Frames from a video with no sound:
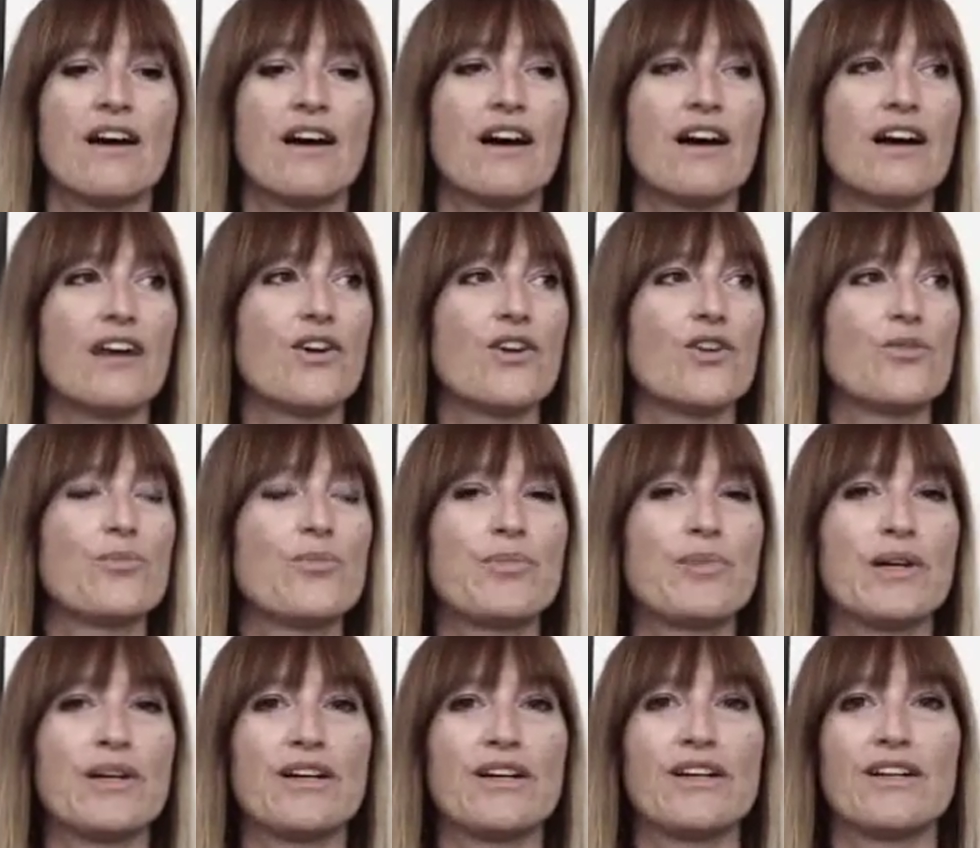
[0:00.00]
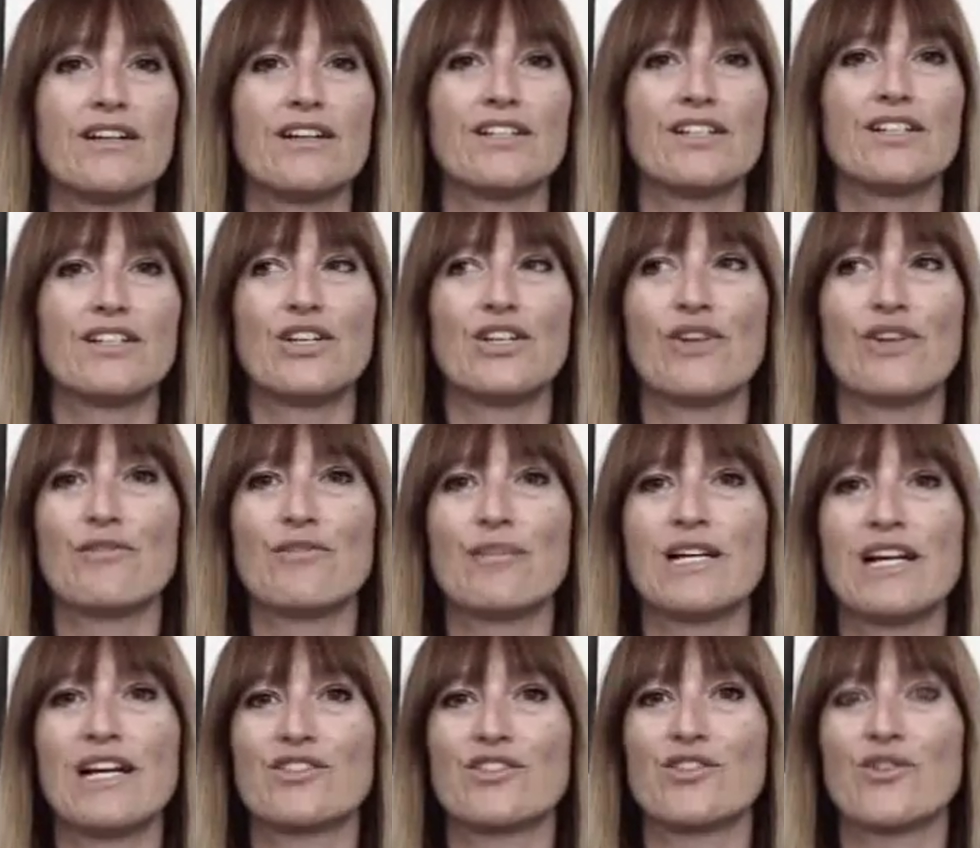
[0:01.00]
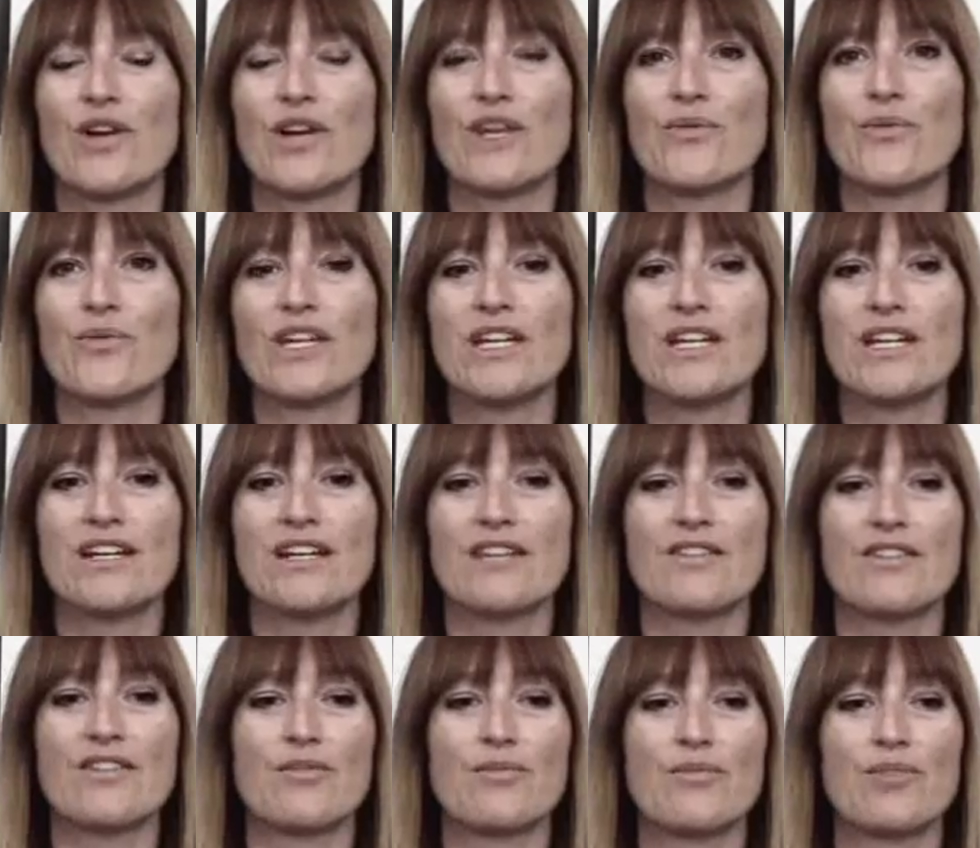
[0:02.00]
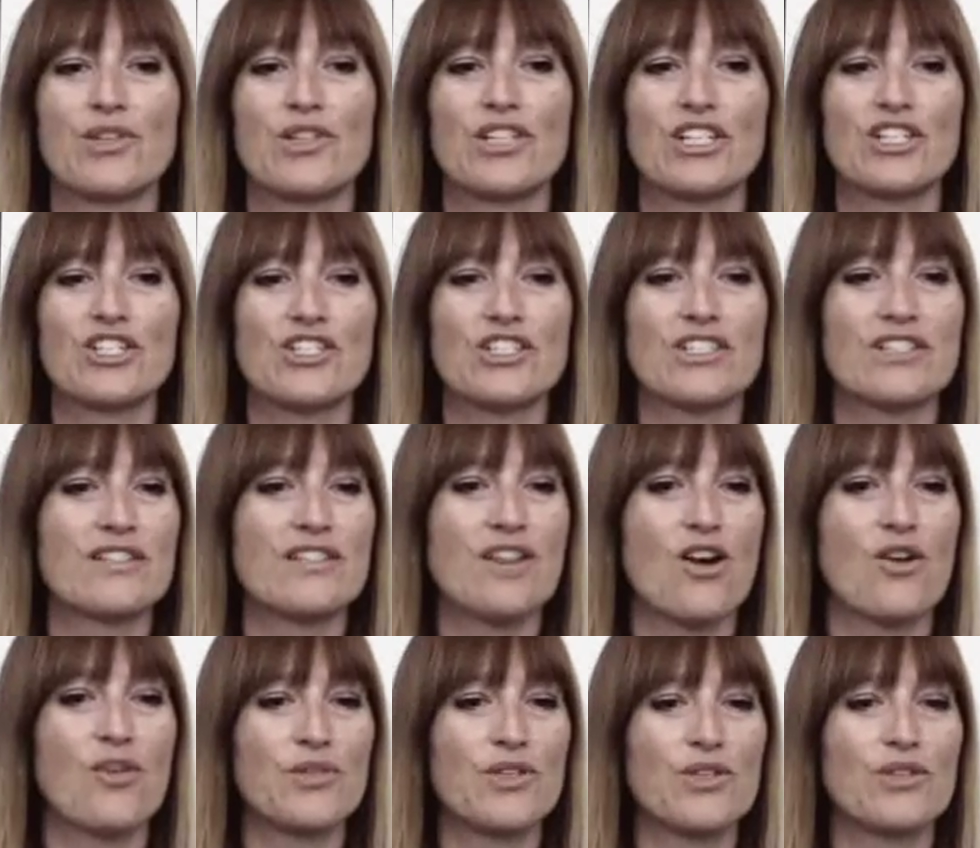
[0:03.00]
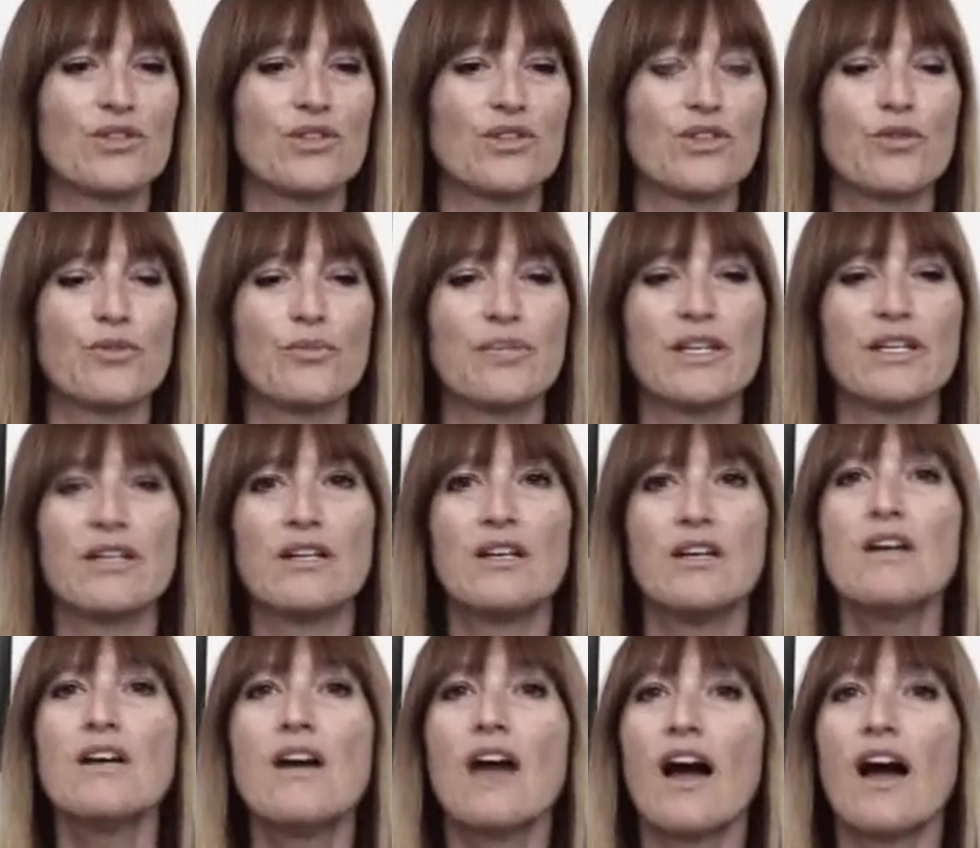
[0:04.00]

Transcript: I hope everybody has a great week and the predictions help you a little bit.